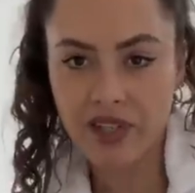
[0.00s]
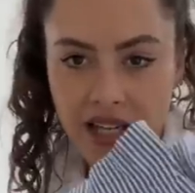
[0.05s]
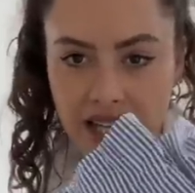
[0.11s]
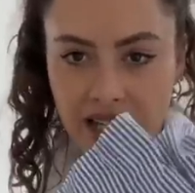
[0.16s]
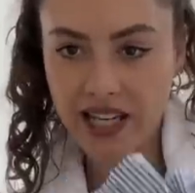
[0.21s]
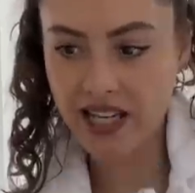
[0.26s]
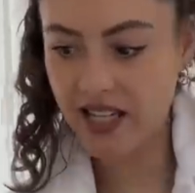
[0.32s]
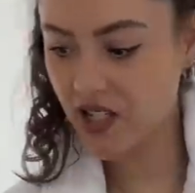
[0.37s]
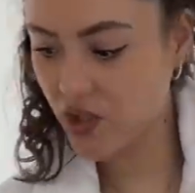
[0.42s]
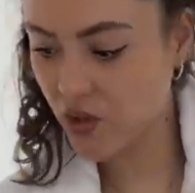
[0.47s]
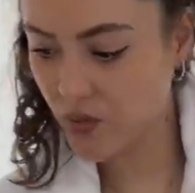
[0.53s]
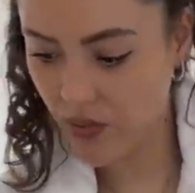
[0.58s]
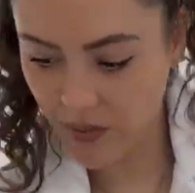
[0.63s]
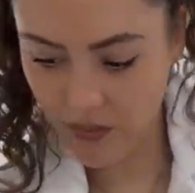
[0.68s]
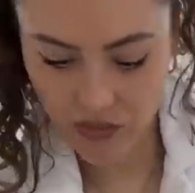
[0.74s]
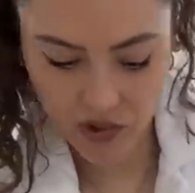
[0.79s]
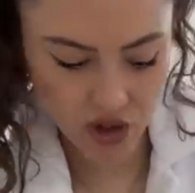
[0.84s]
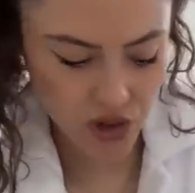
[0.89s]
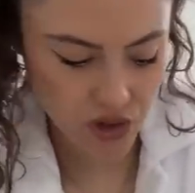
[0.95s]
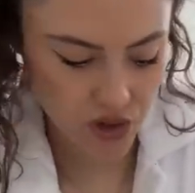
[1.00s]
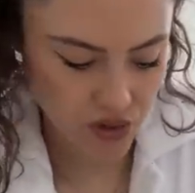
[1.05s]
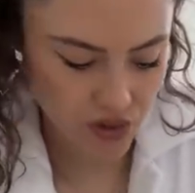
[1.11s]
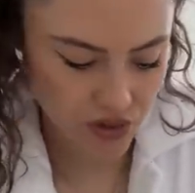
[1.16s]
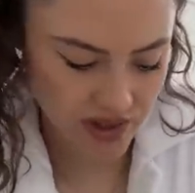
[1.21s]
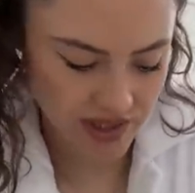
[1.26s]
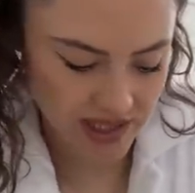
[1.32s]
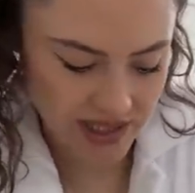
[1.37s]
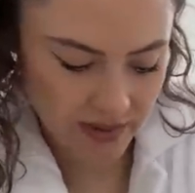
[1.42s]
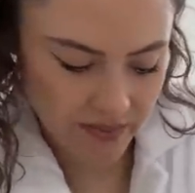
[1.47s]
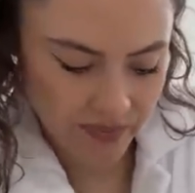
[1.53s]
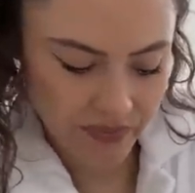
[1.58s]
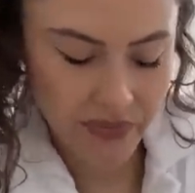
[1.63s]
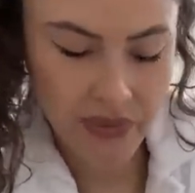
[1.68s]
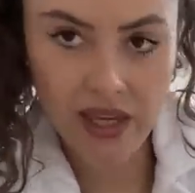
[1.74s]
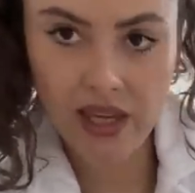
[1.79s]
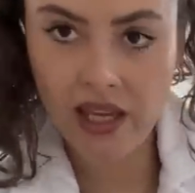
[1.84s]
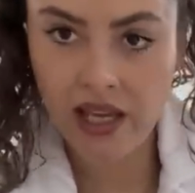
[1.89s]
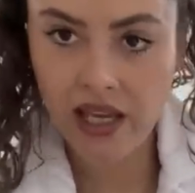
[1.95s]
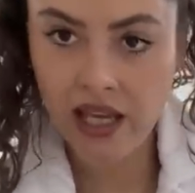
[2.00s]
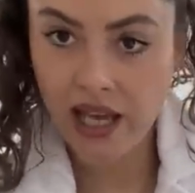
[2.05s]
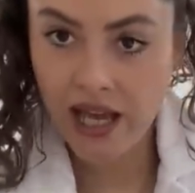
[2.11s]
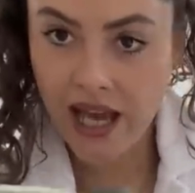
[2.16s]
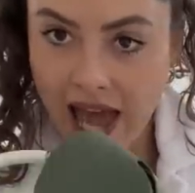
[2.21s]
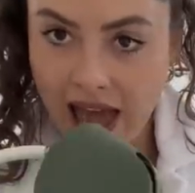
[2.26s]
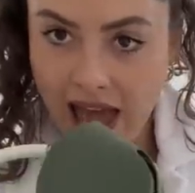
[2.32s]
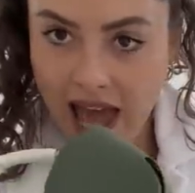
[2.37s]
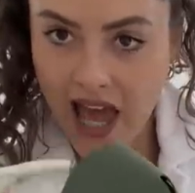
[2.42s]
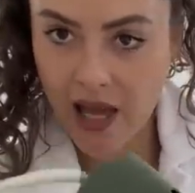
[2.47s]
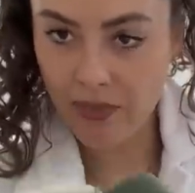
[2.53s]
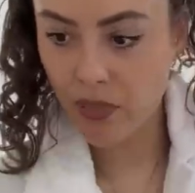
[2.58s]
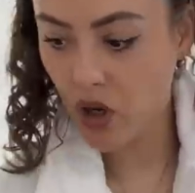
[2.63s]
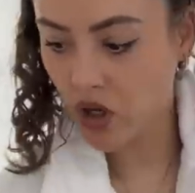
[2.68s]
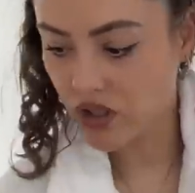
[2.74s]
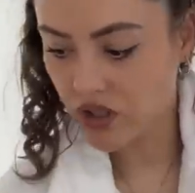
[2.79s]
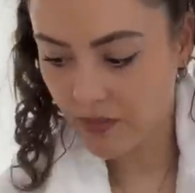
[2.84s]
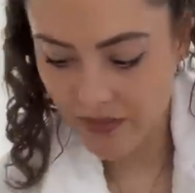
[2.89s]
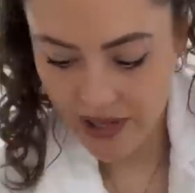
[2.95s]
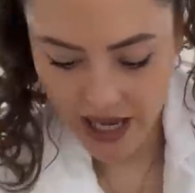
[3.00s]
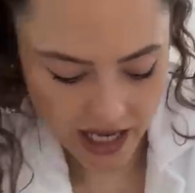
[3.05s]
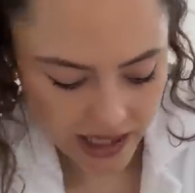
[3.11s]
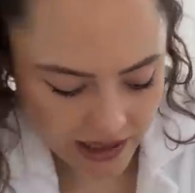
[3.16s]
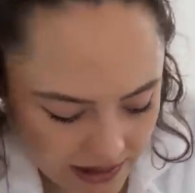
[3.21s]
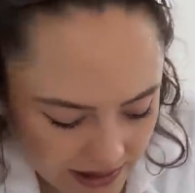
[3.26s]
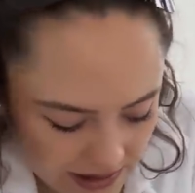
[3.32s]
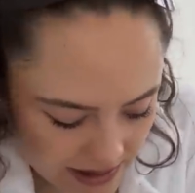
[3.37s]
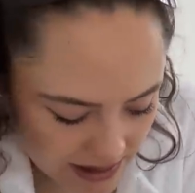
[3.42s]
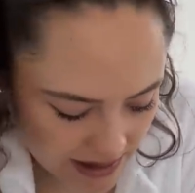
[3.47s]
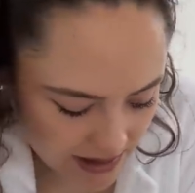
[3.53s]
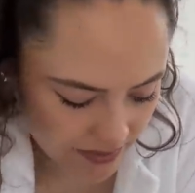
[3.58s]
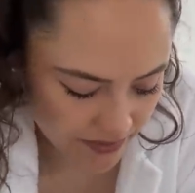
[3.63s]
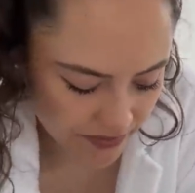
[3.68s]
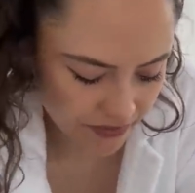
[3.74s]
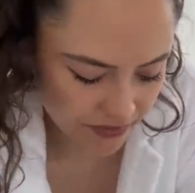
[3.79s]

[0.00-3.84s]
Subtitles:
Knee swim shorts, AirPod Max,